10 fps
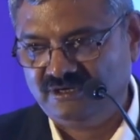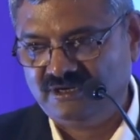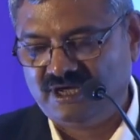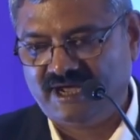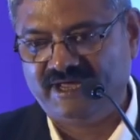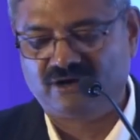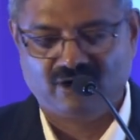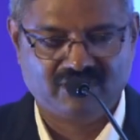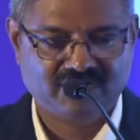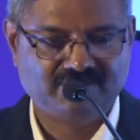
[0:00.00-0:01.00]
I
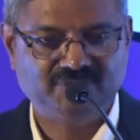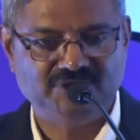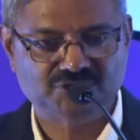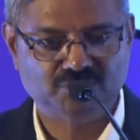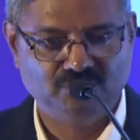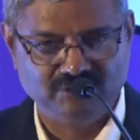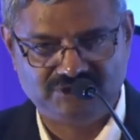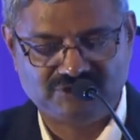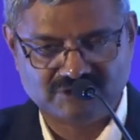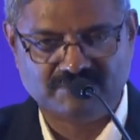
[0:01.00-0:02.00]
called up the school.
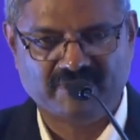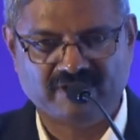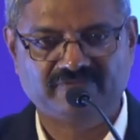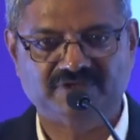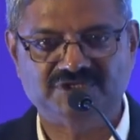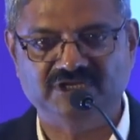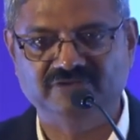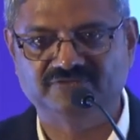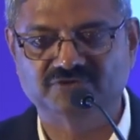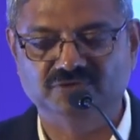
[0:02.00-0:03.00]
She was a part of a chain of
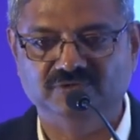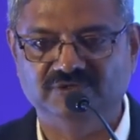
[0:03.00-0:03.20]
schools,